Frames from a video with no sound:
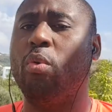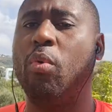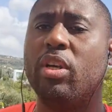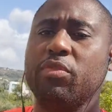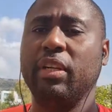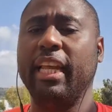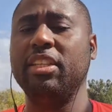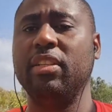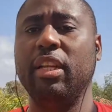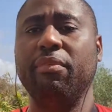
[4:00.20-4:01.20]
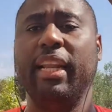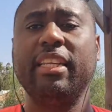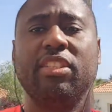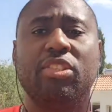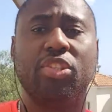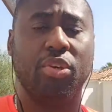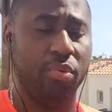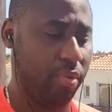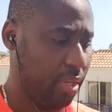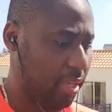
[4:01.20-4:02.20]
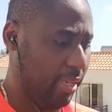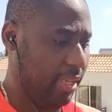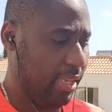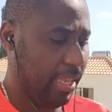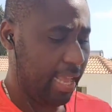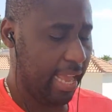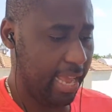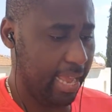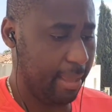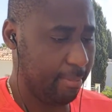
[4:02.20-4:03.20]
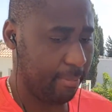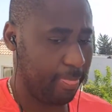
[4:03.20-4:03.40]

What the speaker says: was in relation to the